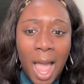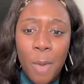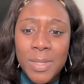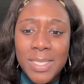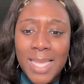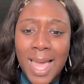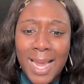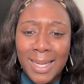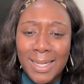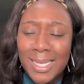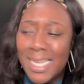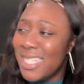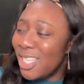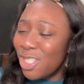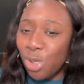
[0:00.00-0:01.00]
I was like,
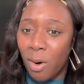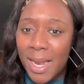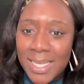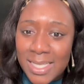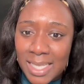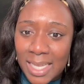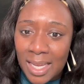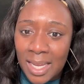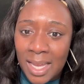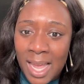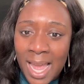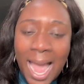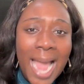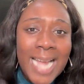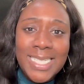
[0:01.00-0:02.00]
this is crazy.
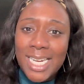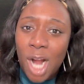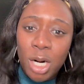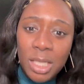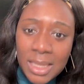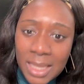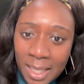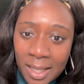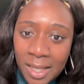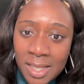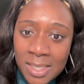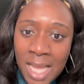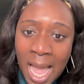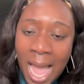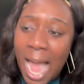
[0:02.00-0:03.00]
I did all the
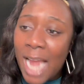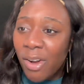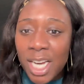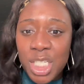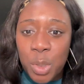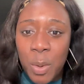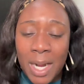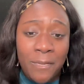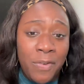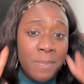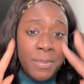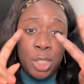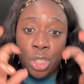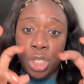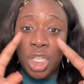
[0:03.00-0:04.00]
things. I graduated
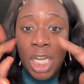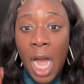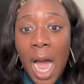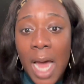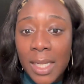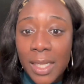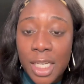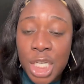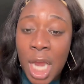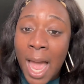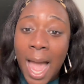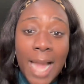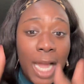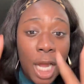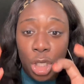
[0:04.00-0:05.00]
from the good college.
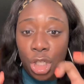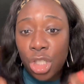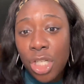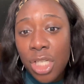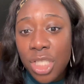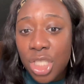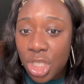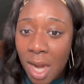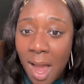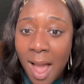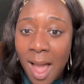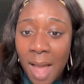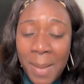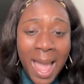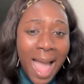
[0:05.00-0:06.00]
I got a good
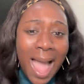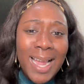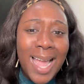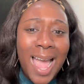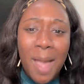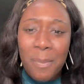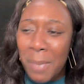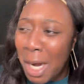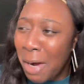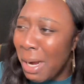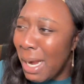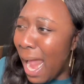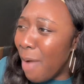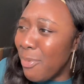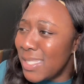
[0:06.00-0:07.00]
job. I got
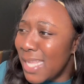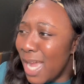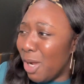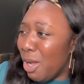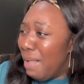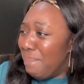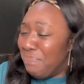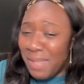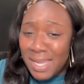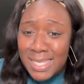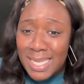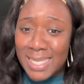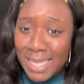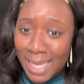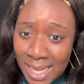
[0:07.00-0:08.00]
married. I was like,
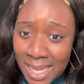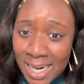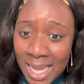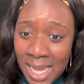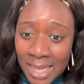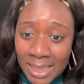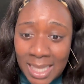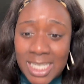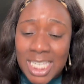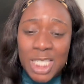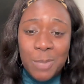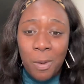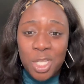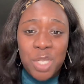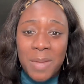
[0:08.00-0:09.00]
this is it? This
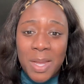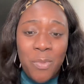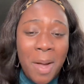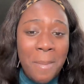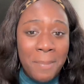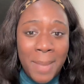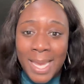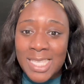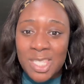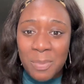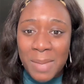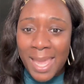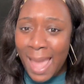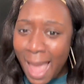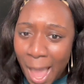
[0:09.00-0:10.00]
is supposed to be what makes
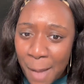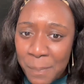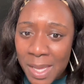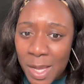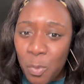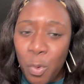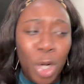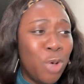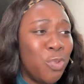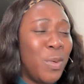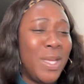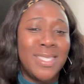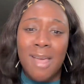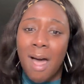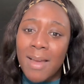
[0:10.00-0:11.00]
me happy? What are
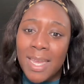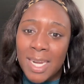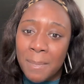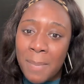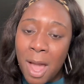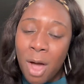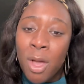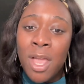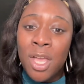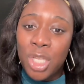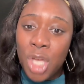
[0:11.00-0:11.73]
we talking about?